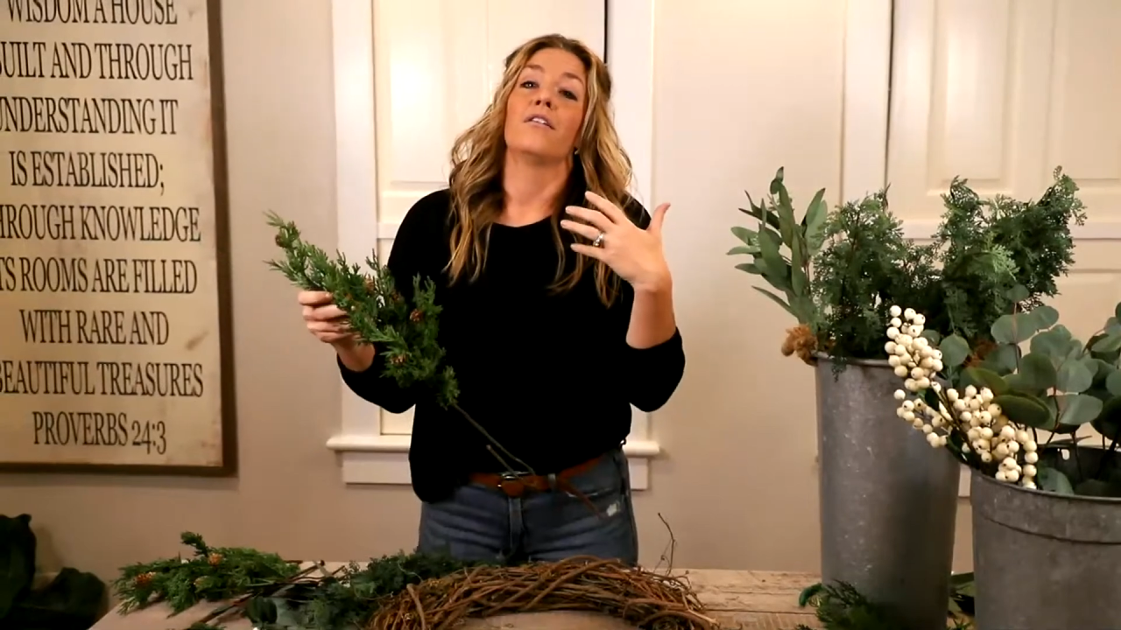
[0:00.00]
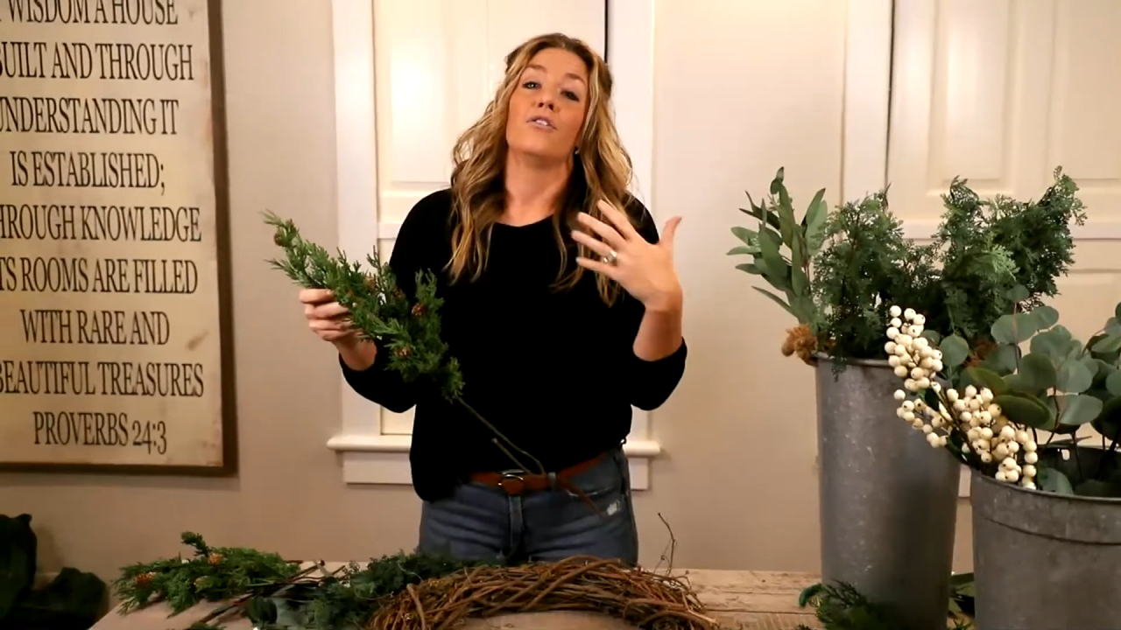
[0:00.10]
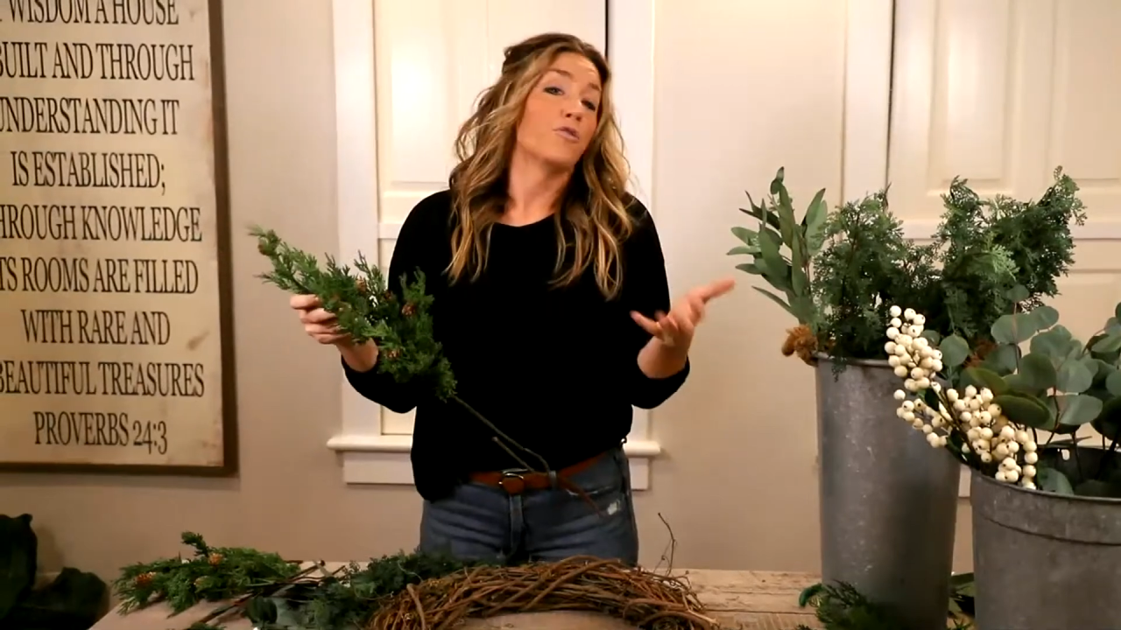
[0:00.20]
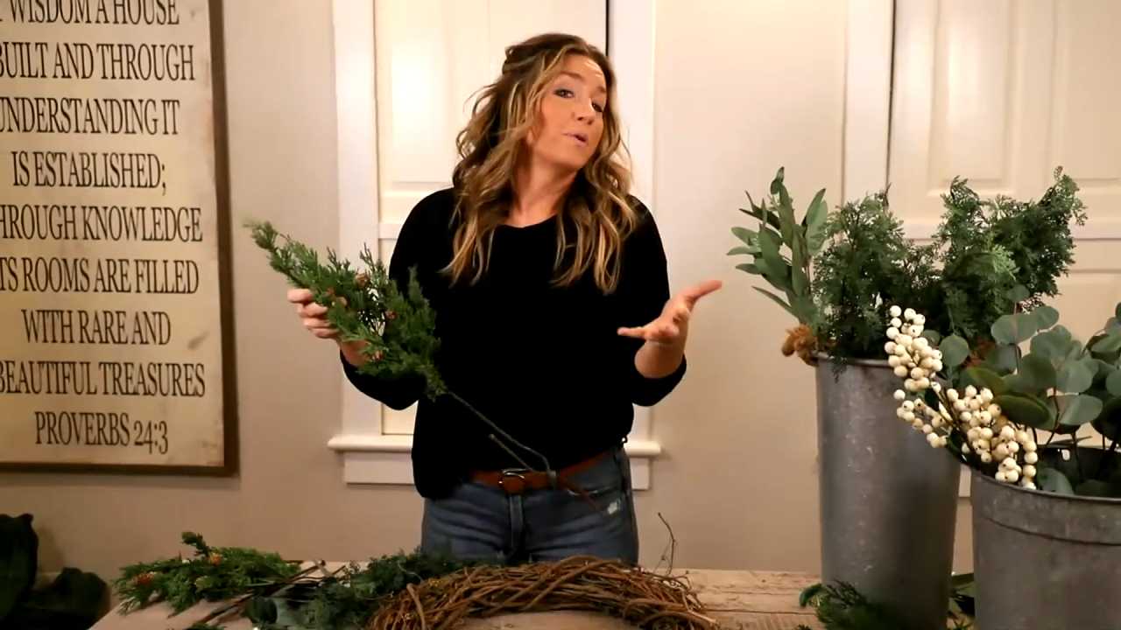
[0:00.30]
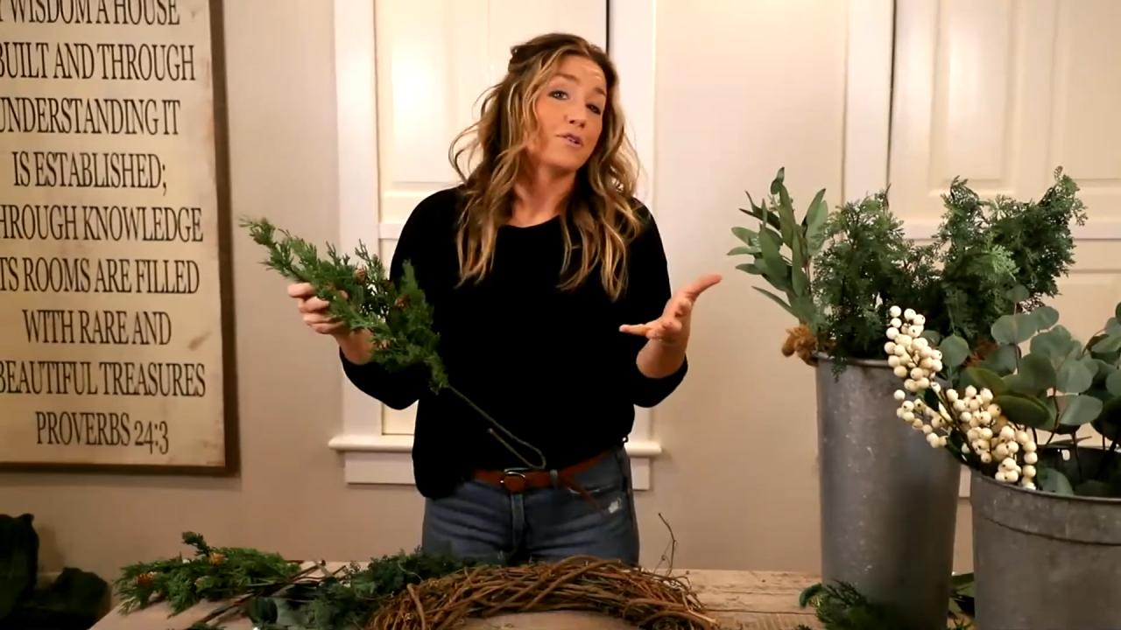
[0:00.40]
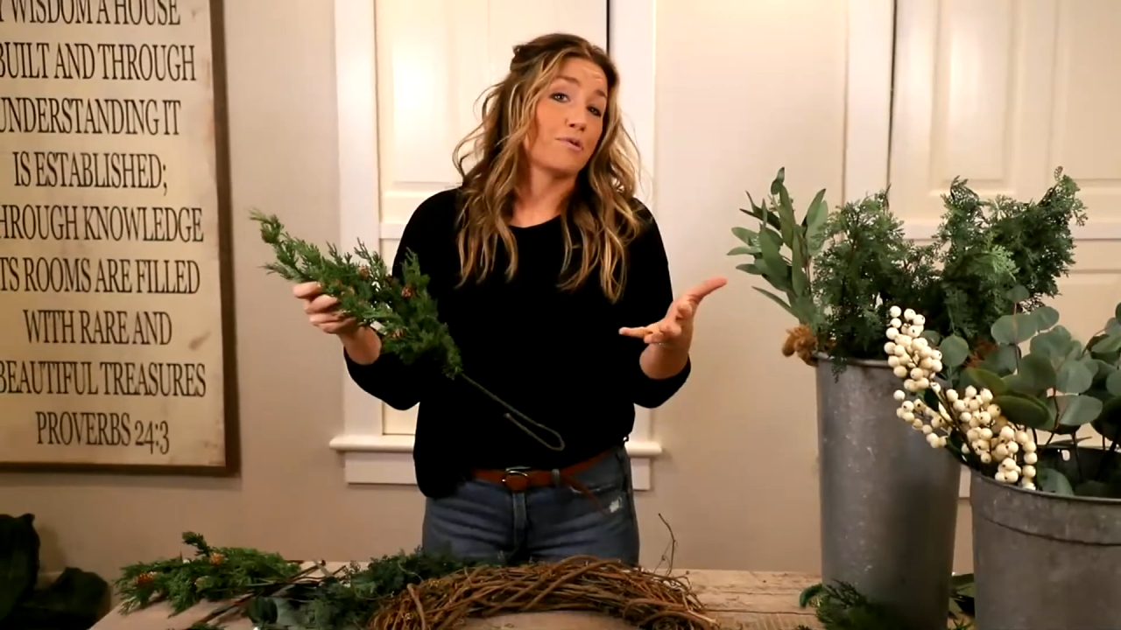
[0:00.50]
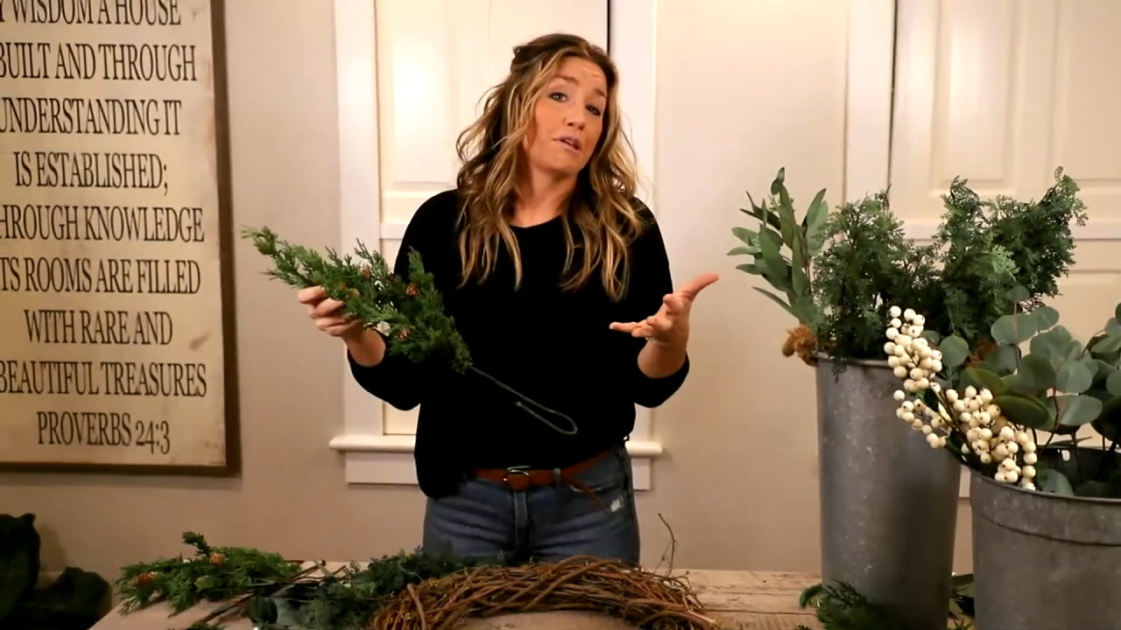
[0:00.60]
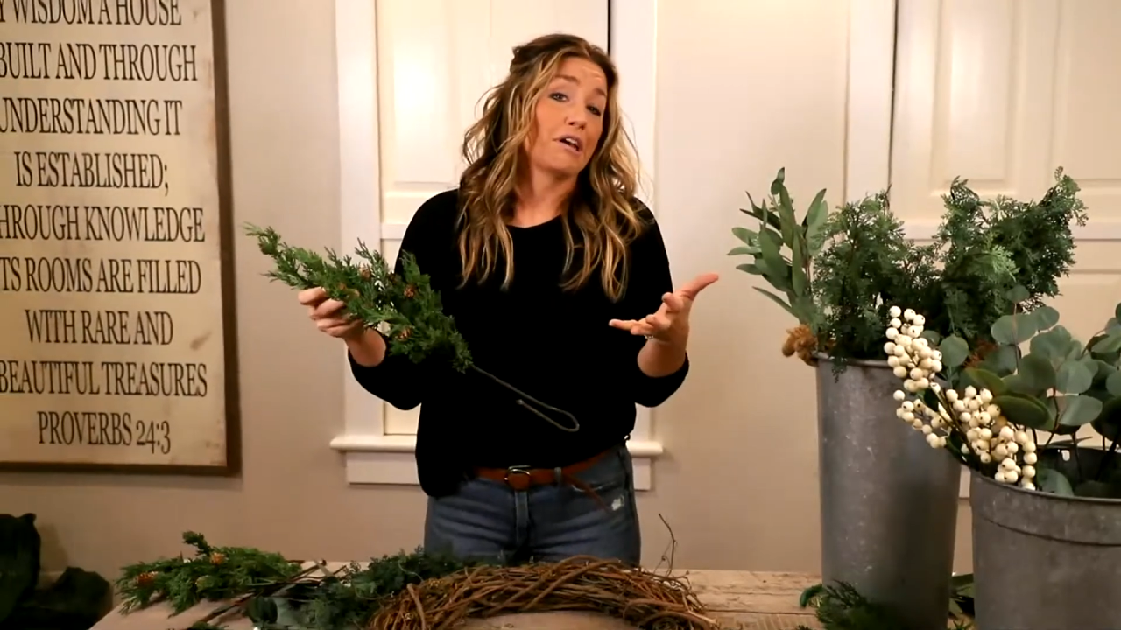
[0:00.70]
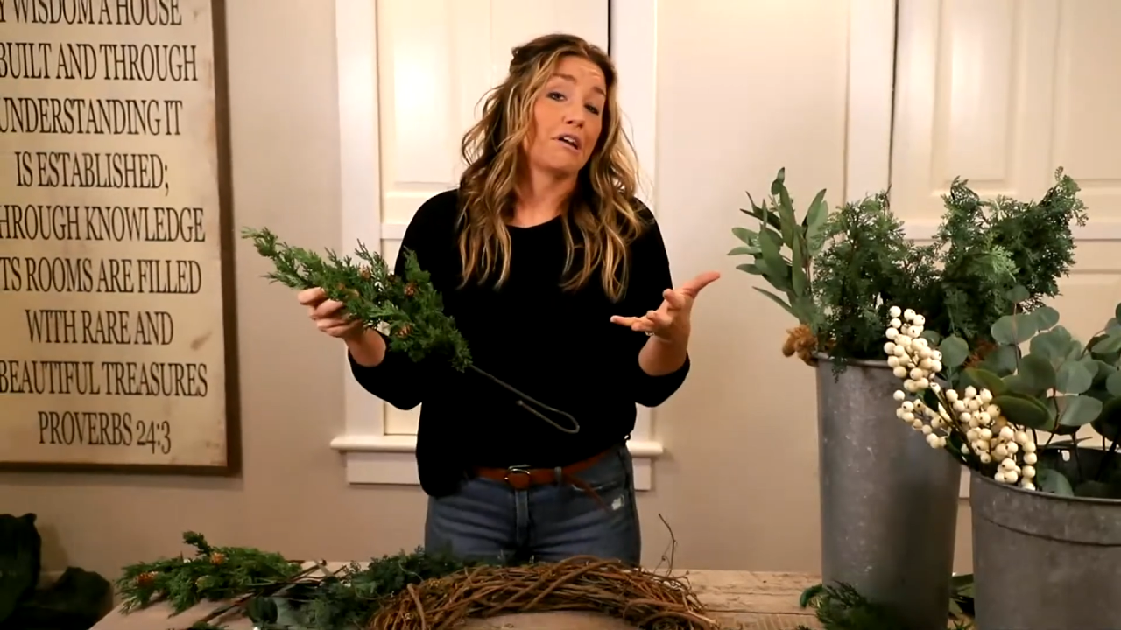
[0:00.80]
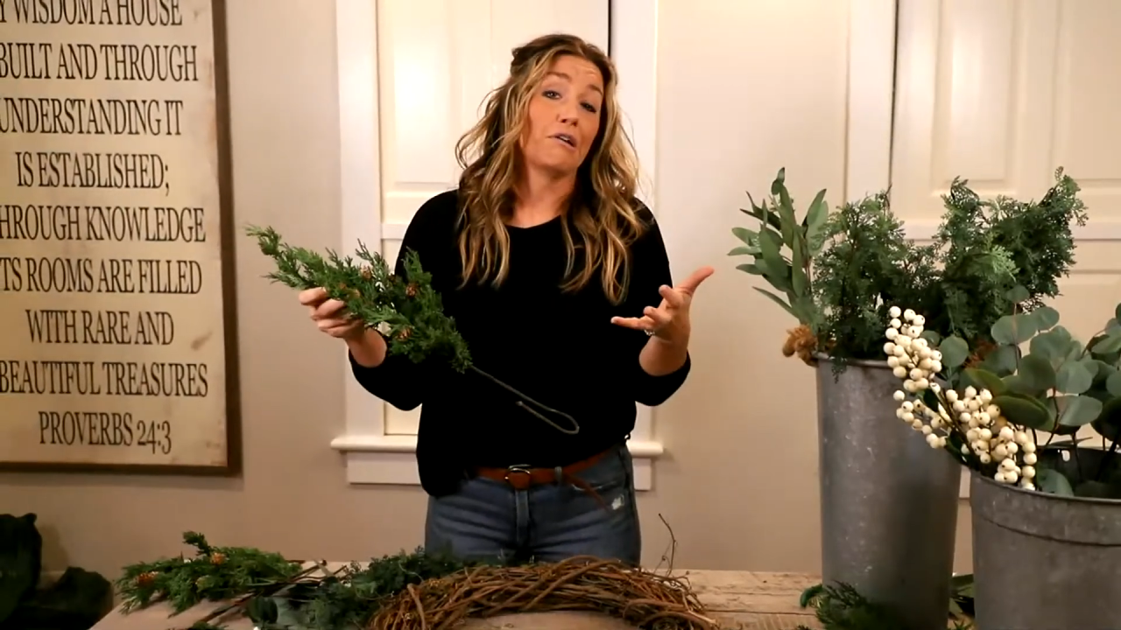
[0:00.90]
nobody's
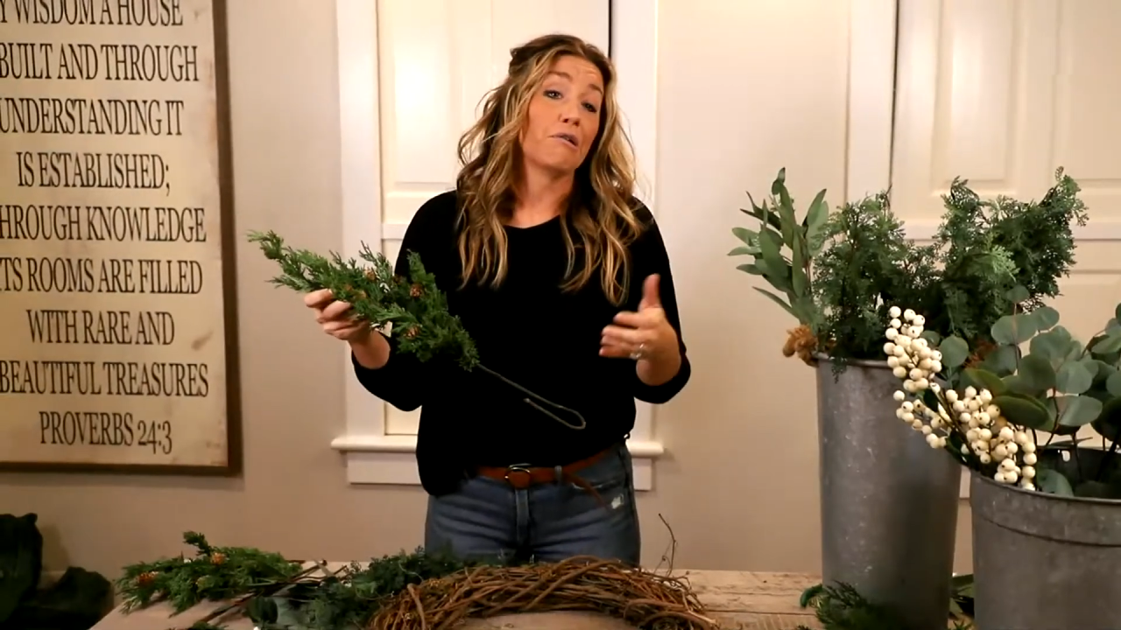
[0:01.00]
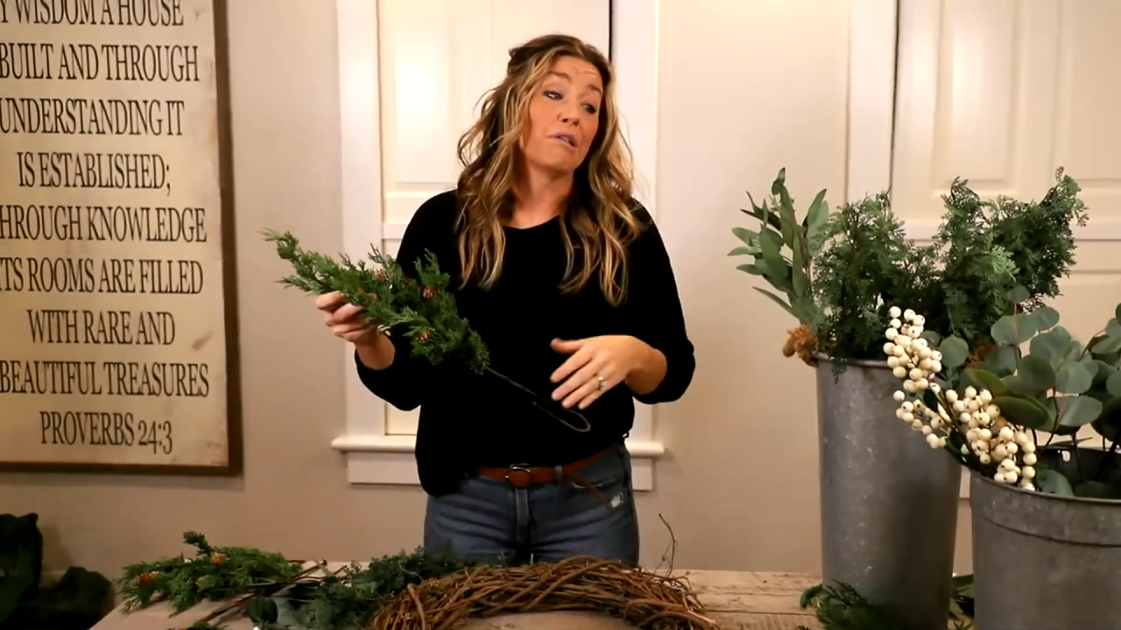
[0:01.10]
really going to know